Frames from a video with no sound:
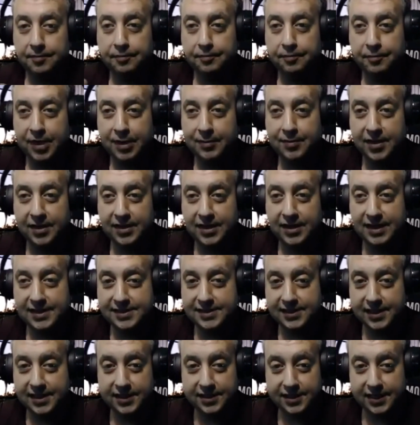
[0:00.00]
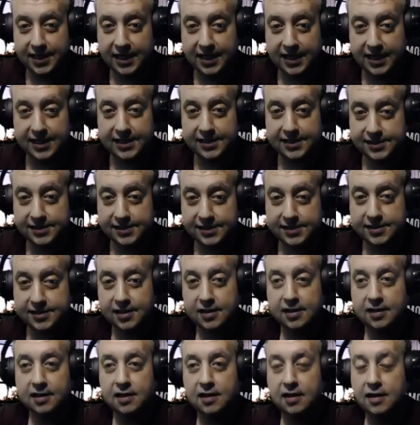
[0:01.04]
Maybe they said yes,
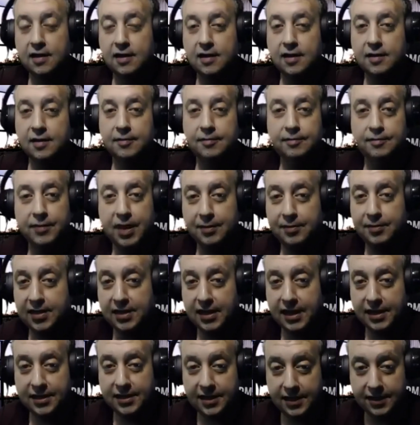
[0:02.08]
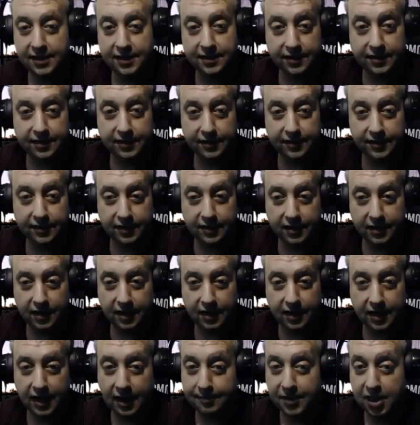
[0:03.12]
maybe they didn't.
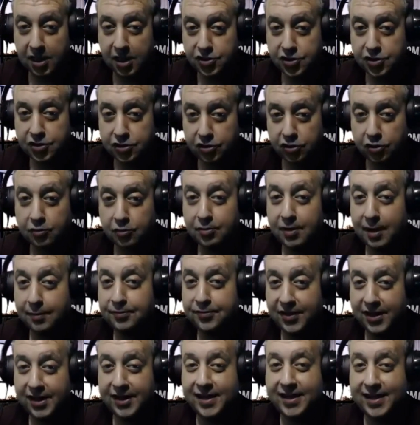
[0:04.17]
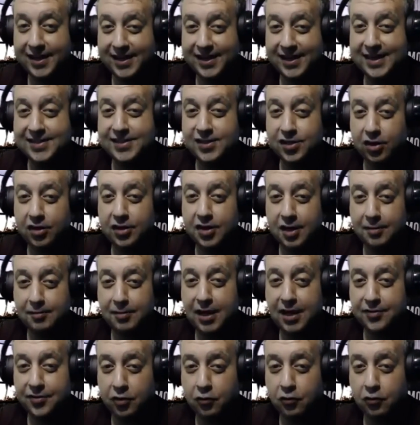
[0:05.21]
I'm not sure, but I'm thinking he's talking
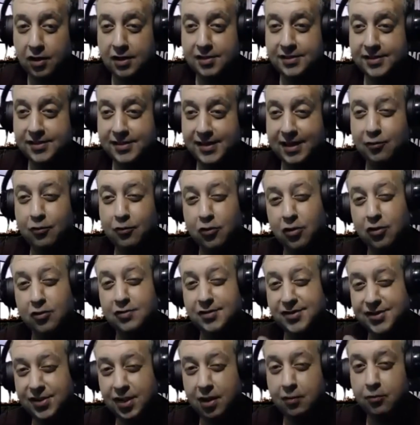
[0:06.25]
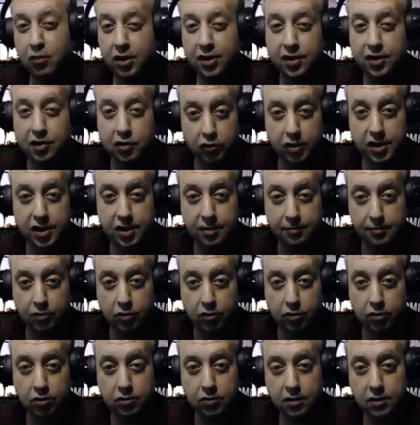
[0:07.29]
about the ones that were somewhat
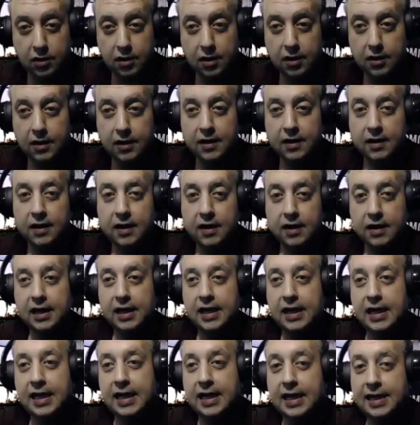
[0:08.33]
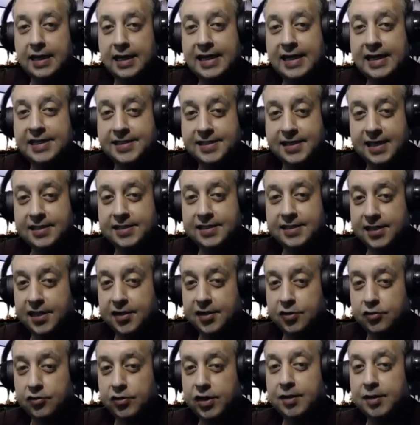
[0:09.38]
agreeable, and he sends the
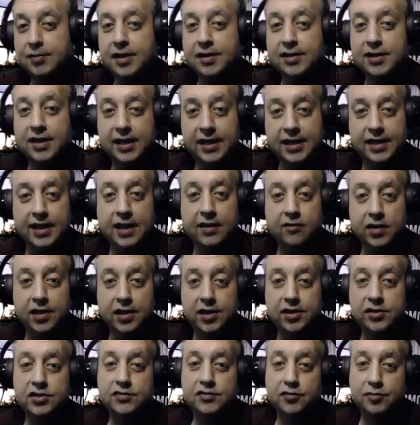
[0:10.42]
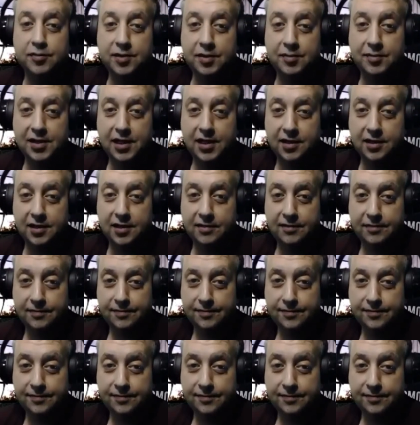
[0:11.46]
agreement and then he never hears from them again.